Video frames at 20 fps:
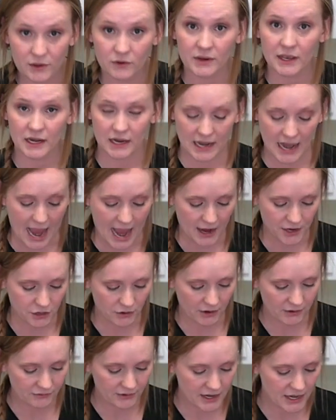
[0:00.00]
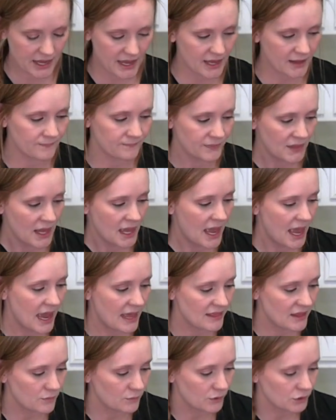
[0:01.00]
you'll get an accurate reading.
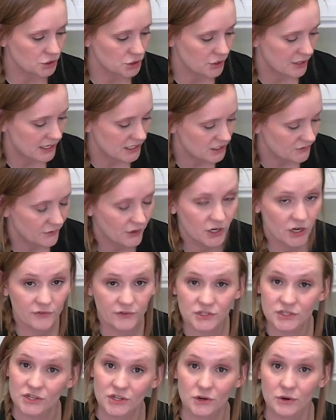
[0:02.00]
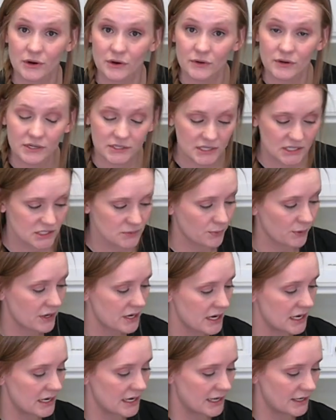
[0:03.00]
And then we'll transfer it over to the grill because it's
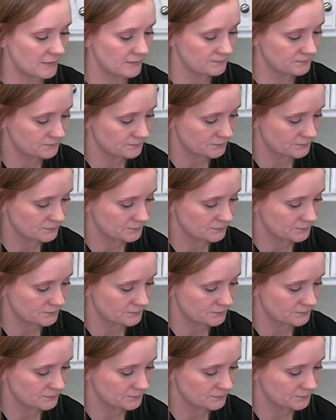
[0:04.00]
preheated.